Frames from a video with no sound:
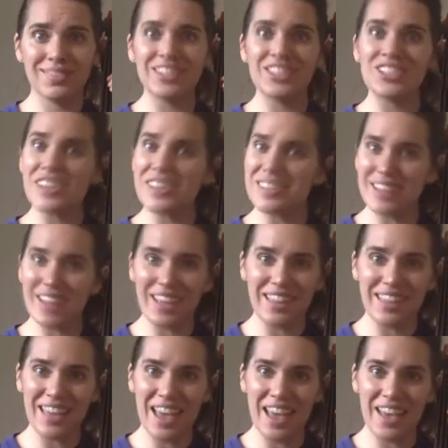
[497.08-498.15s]
Just like
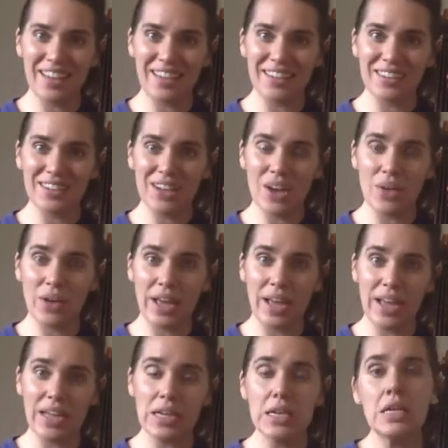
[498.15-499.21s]
that,
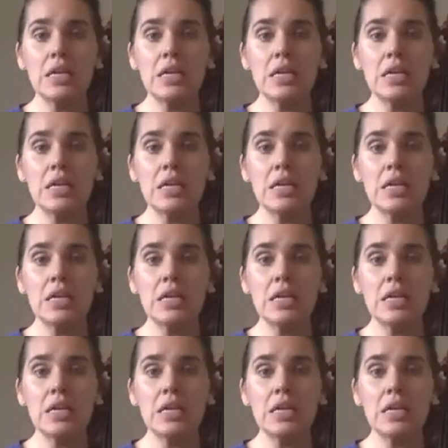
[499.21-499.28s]
okay?